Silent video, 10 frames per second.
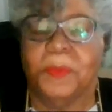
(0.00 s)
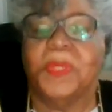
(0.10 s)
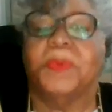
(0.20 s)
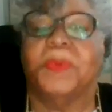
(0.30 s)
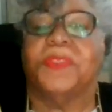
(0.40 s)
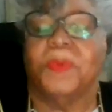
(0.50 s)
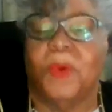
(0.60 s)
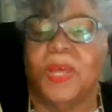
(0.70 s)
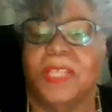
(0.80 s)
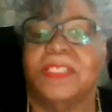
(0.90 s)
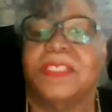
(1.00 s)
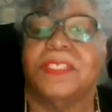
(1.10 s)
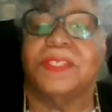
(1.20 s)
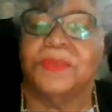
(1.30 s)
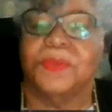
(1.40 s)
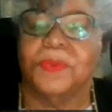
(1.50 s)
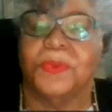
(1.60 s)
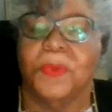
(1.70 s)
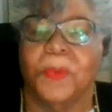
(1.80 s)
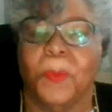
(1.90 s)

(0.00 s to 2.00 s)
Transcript: We were the ones to